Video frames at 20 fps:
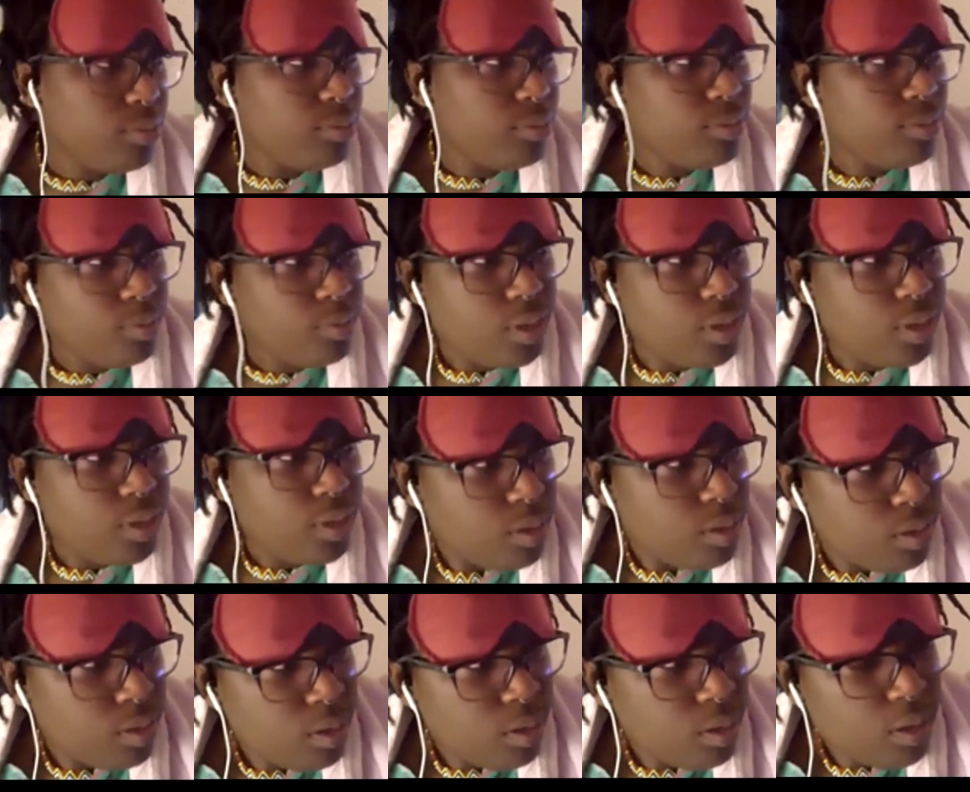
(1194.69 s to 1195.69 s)
As for
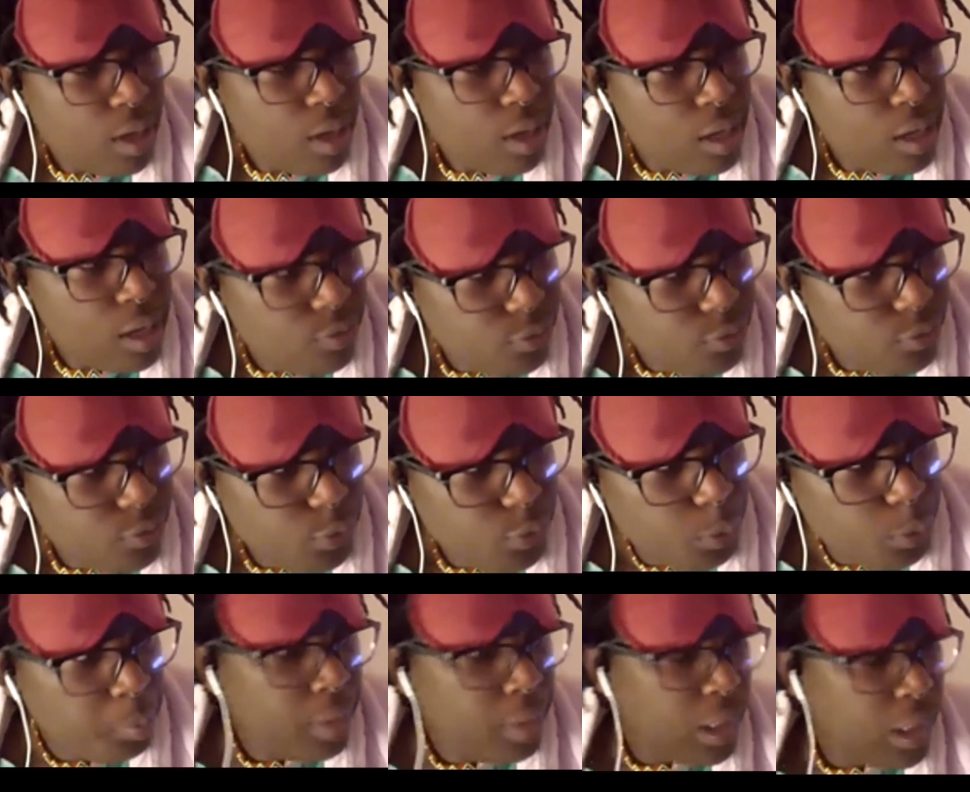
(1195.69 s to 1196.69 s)
me,
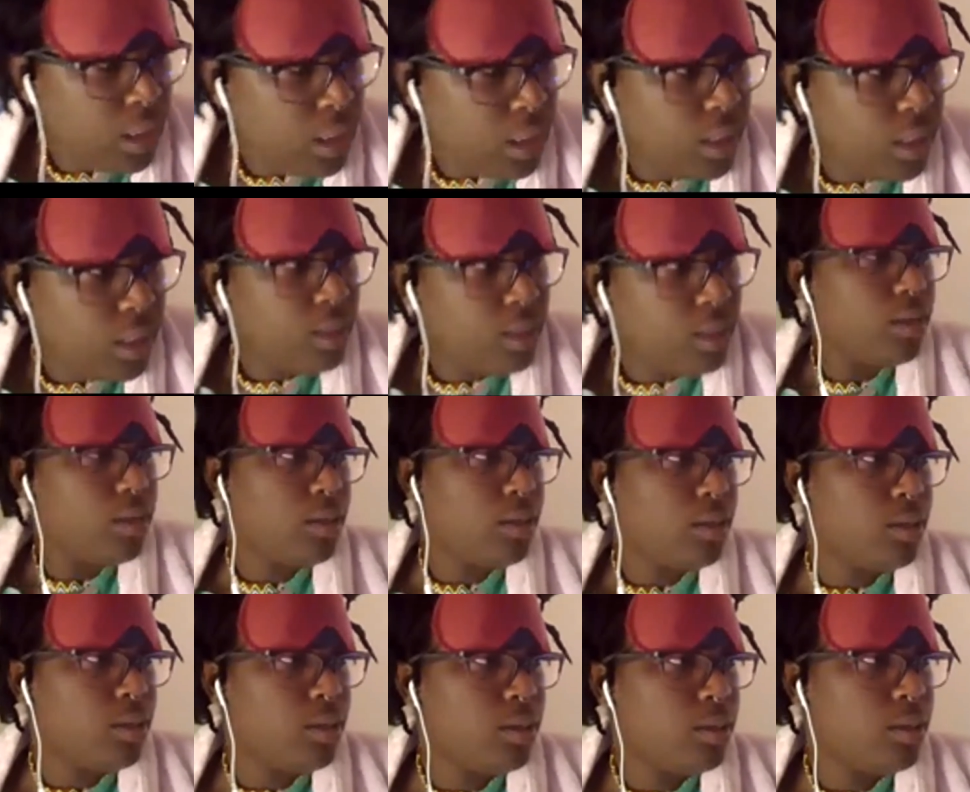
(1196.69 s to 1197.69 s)
I
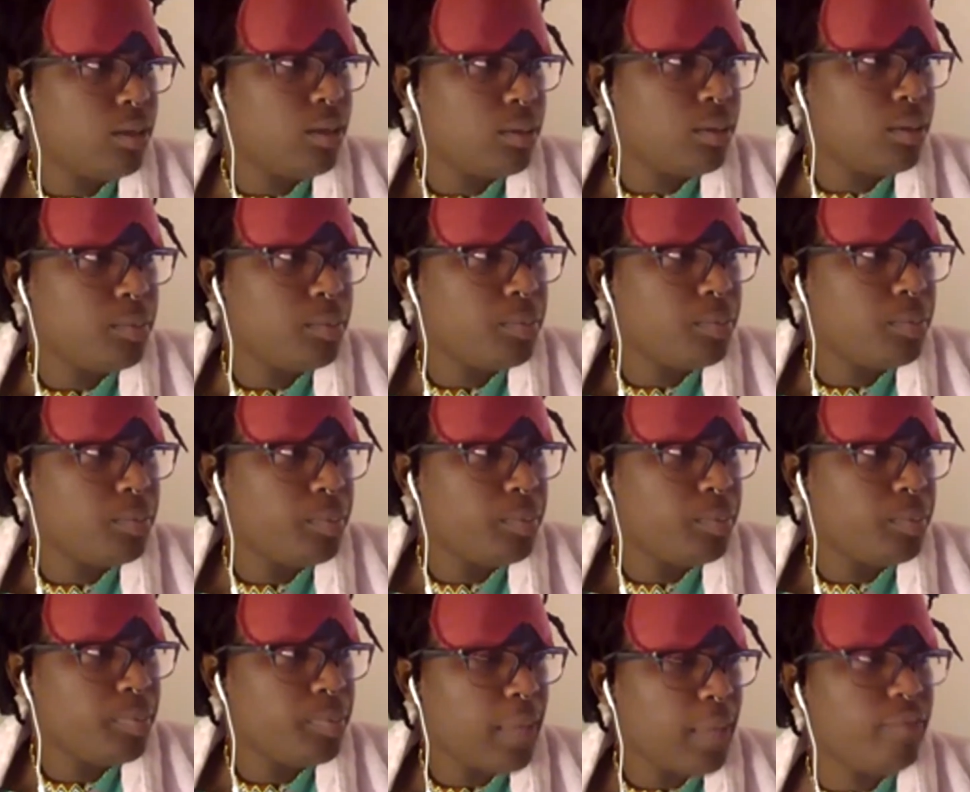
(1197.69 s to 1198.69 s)
haven't
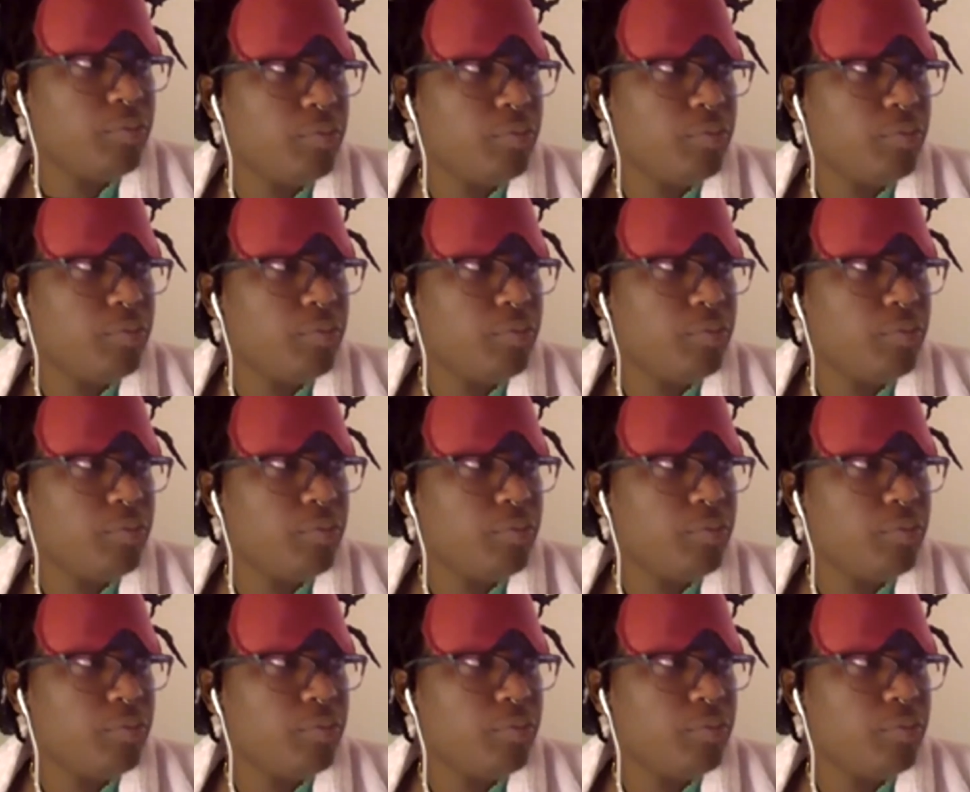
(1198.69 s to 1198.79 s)
really